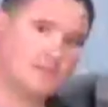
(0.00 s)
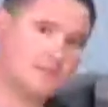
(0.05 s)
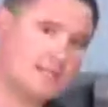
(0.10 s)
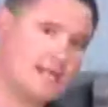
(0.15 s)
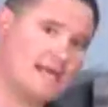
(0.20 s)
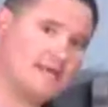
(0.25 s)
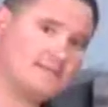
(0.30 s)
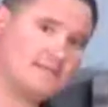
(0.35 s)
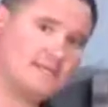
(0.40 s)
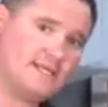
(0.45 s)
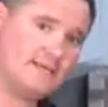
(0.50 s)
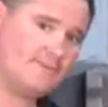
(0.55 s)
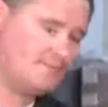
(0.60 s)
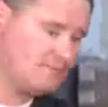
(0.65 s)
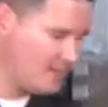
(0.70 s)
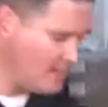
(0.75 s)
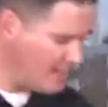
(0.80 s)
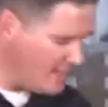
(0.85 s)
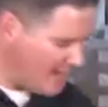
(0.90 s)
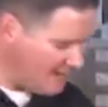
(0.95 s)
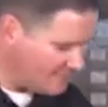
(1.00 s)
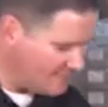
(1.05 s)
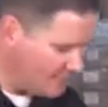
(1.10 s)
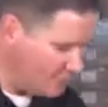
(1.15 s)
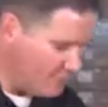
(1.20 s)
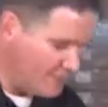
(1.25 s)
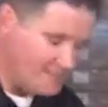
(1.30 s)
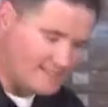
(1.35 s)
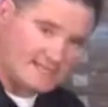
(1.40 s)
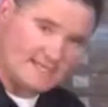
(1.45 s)
Lastly,
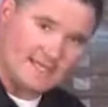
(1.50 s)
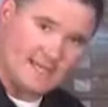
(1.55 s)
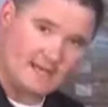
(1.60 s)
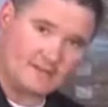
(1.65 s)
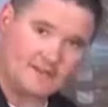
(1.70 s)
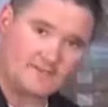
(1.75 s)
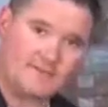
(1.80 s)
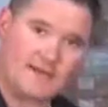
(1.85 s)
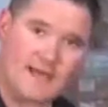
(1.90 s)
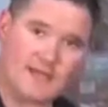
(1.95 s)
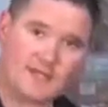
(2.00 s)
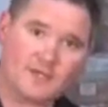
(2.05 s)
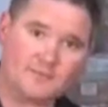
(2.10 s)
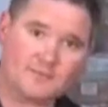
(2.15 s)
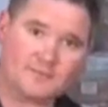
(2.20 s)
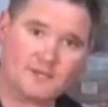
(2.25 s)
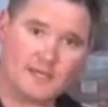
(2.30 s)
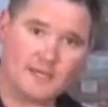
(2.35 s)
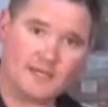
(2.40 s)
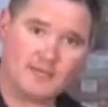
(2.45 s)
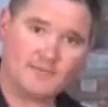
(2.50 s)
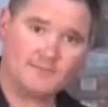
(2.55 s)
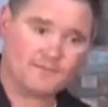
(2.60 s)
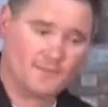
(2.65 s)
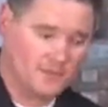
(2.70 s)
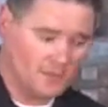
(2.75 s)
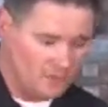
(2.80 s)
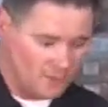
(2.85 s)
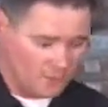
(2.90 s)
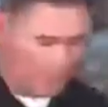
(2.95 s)
after rinsing out the vacuum tank,
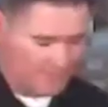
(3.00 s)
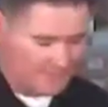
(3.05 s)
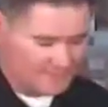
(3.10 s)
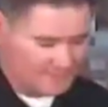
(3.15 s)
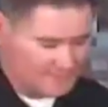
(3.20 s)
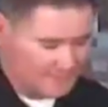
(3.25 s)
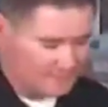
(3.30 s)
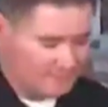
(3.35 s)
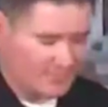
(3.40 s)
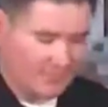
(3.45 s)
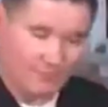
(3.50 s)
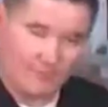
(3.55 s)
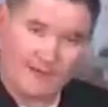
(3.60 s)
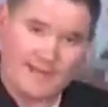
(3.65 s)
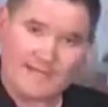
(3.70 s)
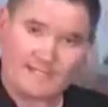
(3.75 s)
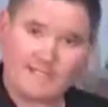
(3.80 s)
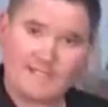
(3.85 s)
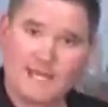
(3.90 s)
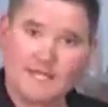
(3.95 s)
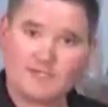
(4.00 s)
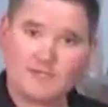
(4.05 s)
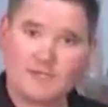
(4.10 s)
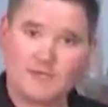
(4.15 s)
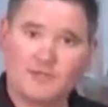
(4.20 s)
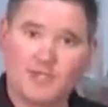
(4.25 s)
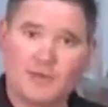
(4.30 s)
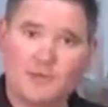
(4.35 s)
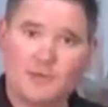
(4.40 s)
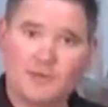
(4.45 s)
we're going to simply reattach
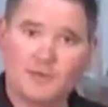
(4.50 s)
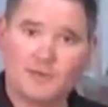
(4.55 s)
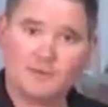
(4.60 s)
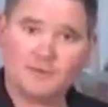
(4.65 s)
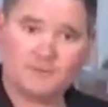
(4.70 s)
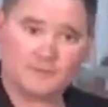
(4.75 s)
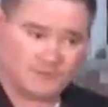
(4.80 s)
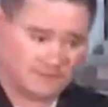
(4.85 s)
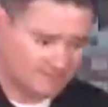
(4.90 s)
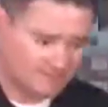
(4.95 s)
our dump hose